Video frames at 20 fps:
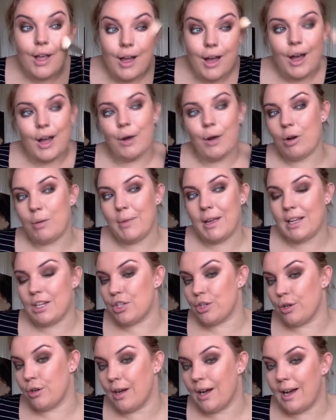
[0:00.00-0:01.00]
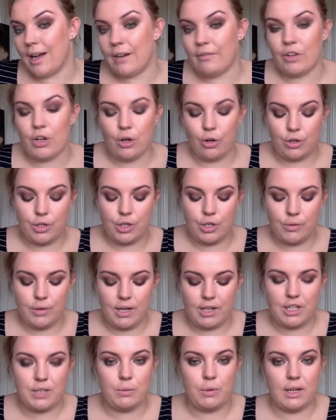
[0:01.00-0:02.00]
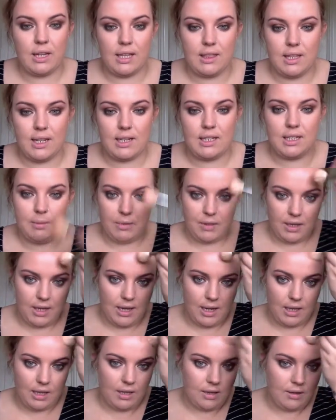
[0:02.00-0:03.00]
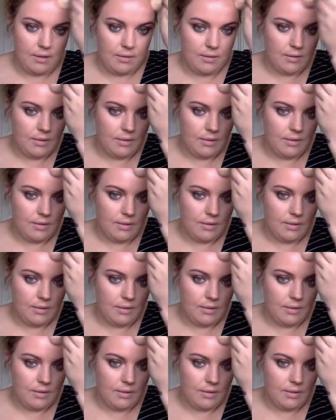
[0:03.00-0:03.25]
I don't want to make it too hard of a contour. I just want to get that depth of colour.